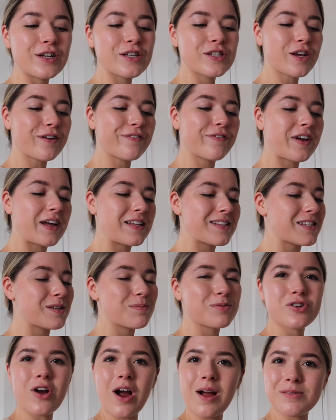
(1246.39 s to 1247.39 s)
Don't forget to
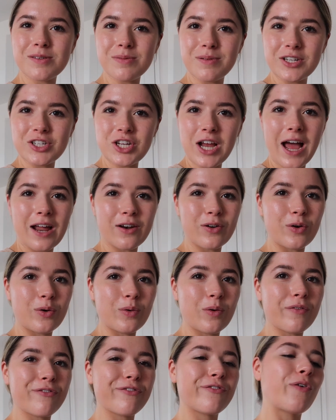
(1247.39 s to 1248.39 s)
subscribe to my
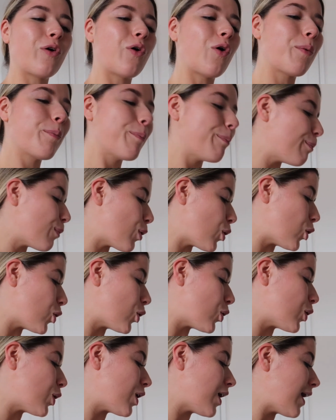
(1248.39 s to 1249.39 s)
channel for
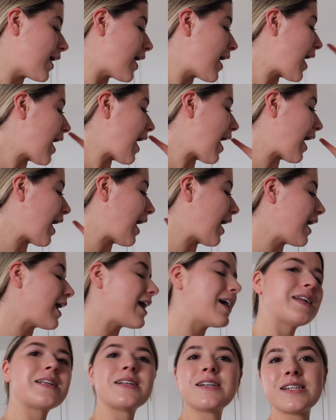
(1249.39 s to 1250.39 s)
more.
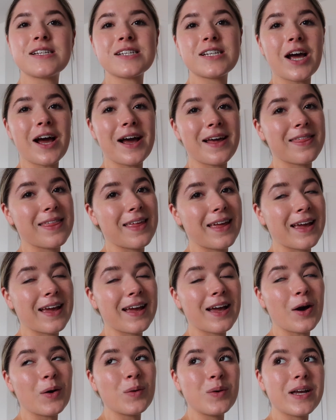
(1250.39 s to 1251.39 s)
And I
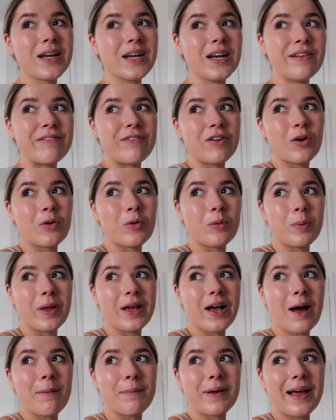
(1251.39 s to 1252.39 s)
think a weekly vlog will be
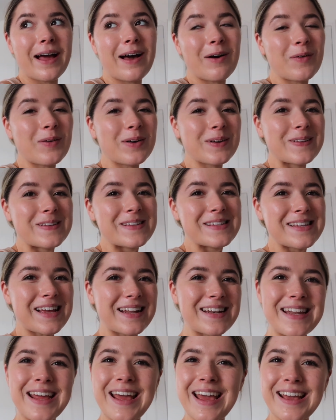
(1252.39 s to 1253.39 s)
coming out on
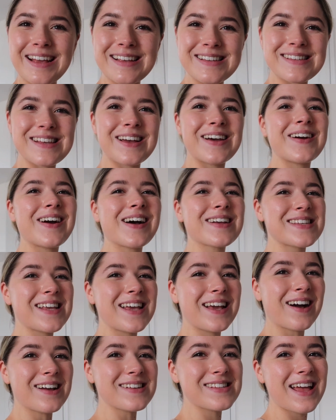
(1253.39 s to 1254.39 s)
Sunday. So I'll see
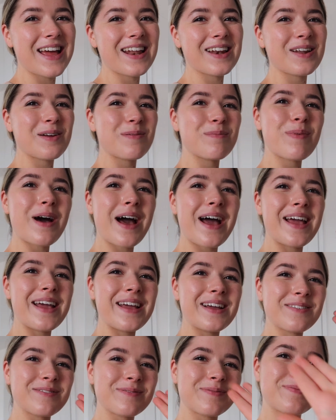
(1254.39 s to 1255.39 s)
you guys then.
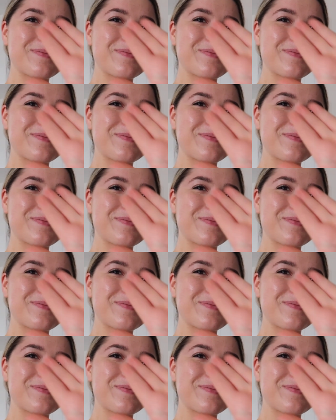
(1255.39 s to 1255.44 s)
Bye.